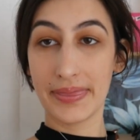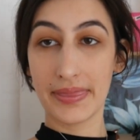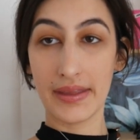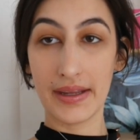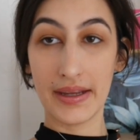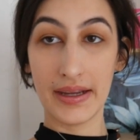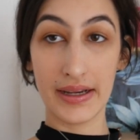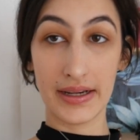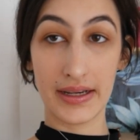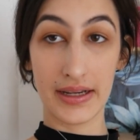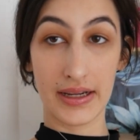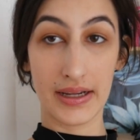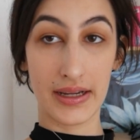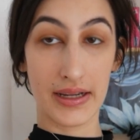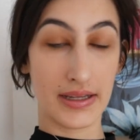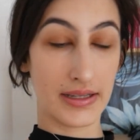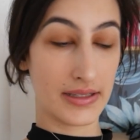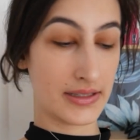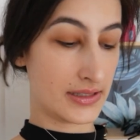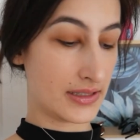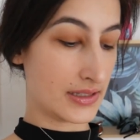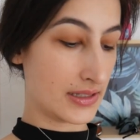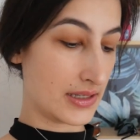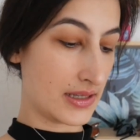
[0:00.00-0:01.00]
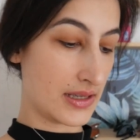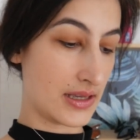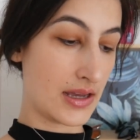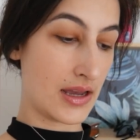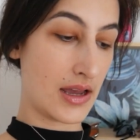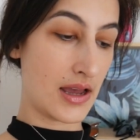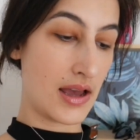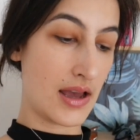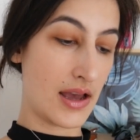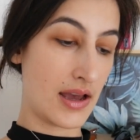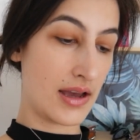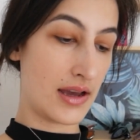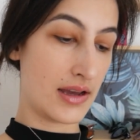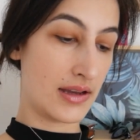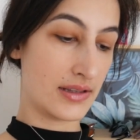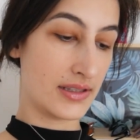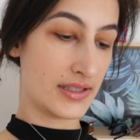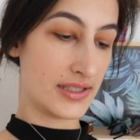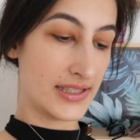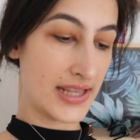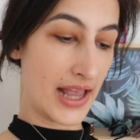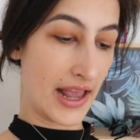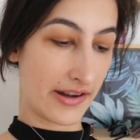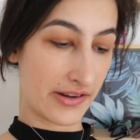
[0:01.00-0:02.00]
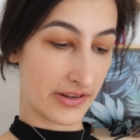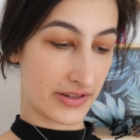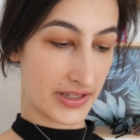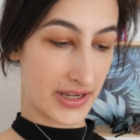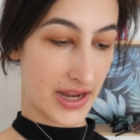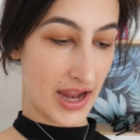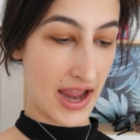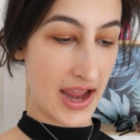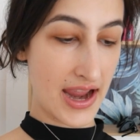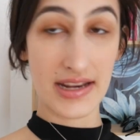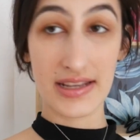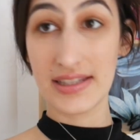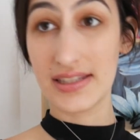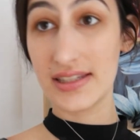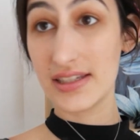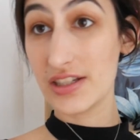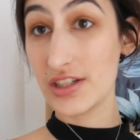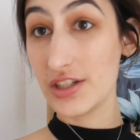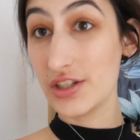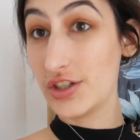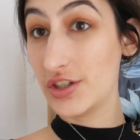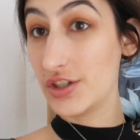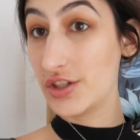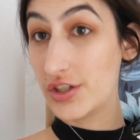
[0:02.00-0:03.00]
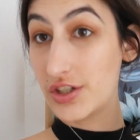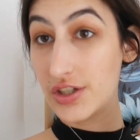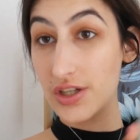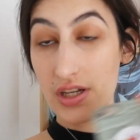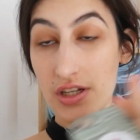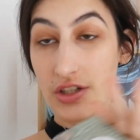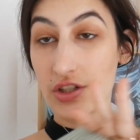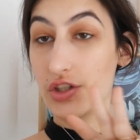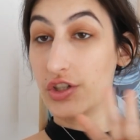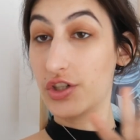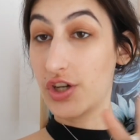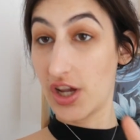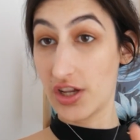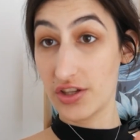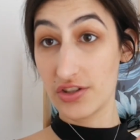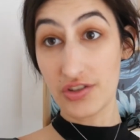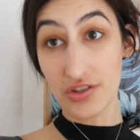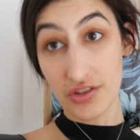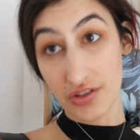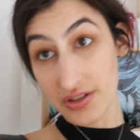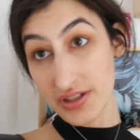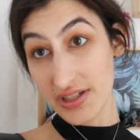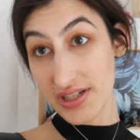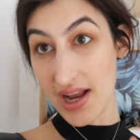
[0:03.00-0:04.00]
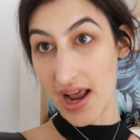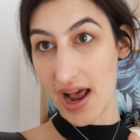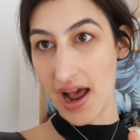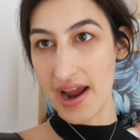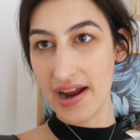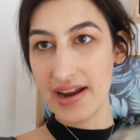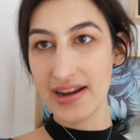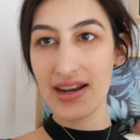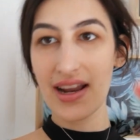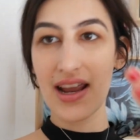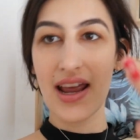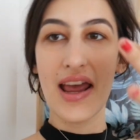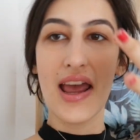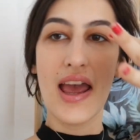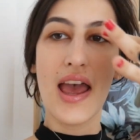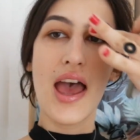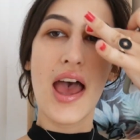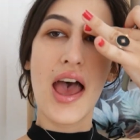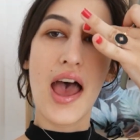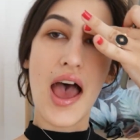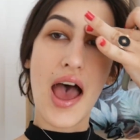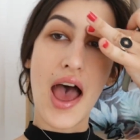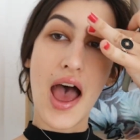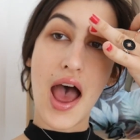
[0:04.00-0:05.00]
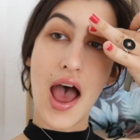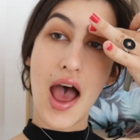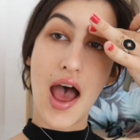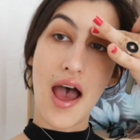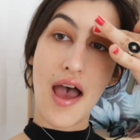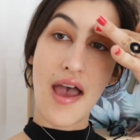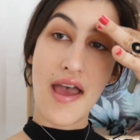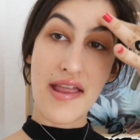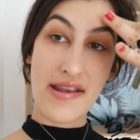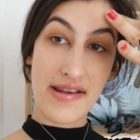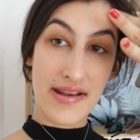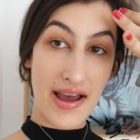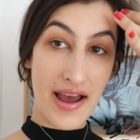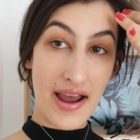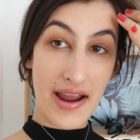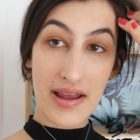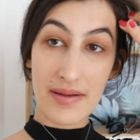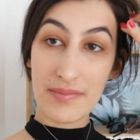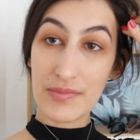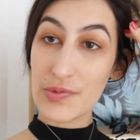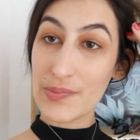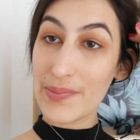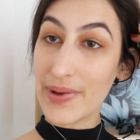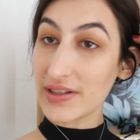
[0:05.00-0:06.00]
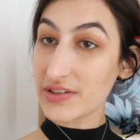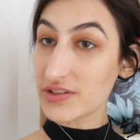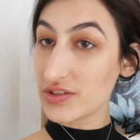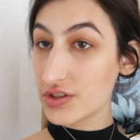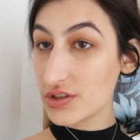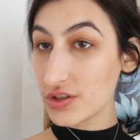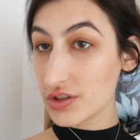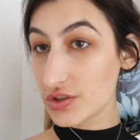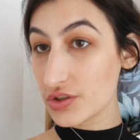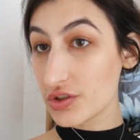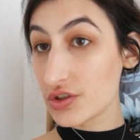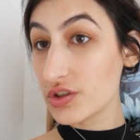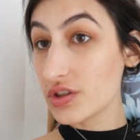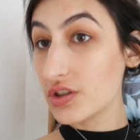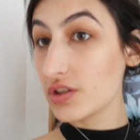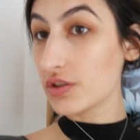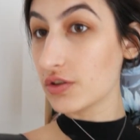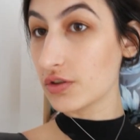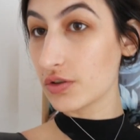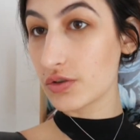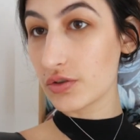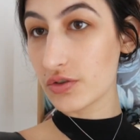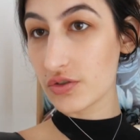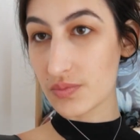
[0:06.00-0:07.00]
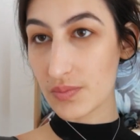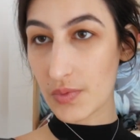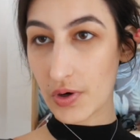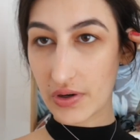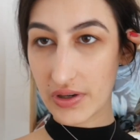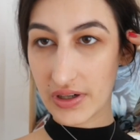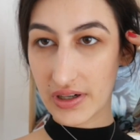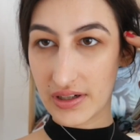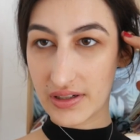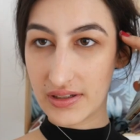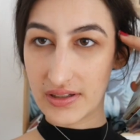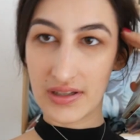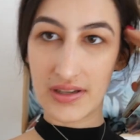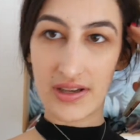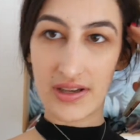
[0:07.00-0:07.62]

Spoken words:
It is Saturday. It just turned 9. And I am about to go to the locals market